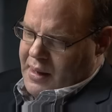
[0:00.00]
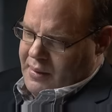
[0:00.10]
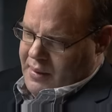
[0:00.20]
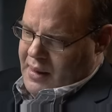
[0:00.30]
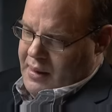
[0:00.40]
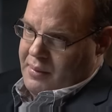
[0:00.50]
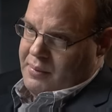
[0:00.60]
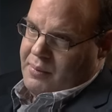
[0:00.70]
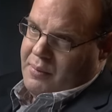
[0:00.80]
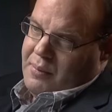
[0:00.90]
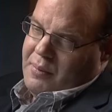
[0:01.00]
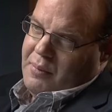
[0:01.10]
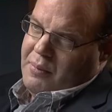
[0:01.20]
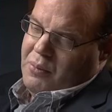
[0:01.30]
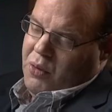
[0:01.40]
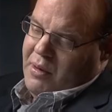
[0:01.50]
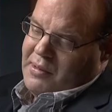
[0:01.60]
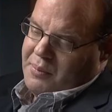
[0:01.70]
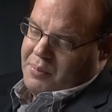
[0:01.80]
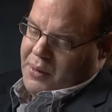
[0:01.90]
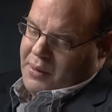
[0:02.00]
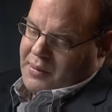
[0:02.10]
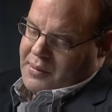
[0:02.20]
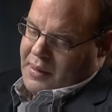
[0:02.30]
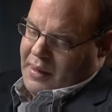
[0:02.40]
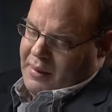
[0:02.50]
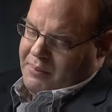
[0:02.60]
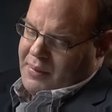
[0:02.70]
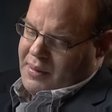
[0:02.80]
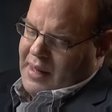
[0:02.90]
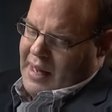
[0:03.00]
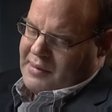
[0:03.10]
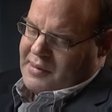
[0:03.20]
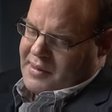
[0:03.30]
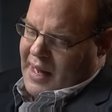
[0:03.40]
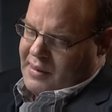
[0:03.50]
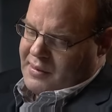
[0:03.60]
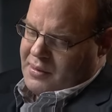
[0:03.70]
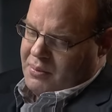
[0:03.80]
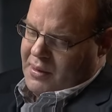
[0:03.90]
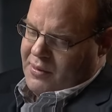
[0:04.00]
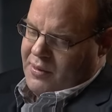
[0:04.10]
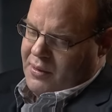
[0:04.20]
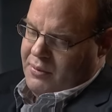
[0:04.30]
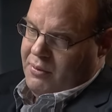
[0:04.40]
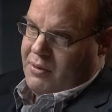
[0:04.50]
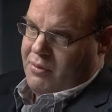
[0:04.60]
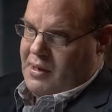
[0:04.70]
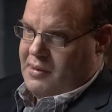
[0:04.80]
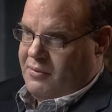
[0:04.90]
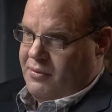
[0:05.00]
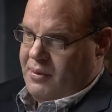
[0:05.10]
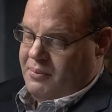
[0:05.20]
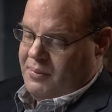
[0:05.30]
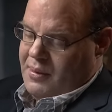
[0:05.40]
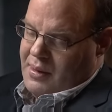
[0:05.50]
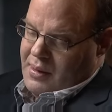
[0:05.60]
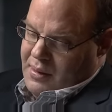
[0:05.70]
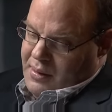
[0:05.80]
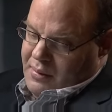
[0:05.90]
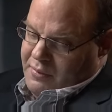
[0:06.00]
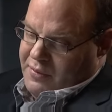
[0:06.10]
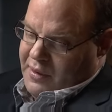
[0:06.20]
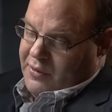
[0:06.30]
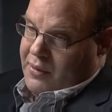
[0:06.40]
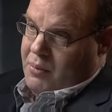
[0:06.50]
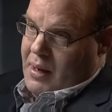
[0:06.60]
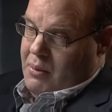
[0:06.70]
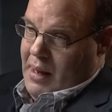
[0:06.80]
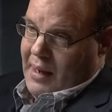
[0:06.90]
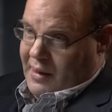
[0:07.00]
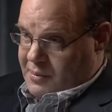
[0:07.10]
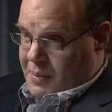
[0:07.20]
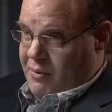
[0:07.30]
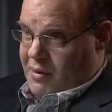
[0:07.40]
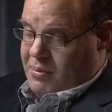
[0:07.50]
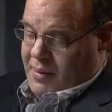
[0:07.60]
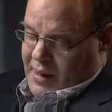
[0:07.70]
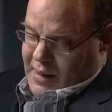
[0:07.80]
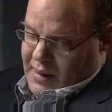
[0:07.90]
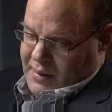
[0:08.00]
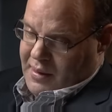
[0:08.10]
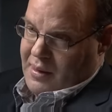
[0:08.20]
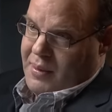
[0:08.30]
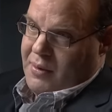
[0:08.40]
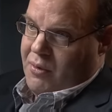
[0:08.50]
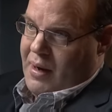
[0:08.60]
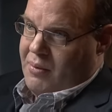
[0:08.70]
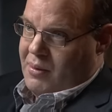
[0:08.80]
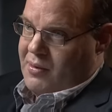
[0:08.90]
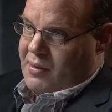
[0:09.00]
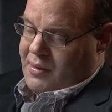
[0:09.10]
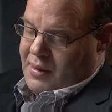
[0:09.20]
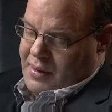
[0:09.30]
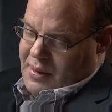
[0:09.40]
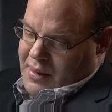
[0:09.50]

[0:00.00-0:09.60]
in the more recent books, the extent to which you retreated from fiction. We had experience. We then had Cobra the Dread, which is a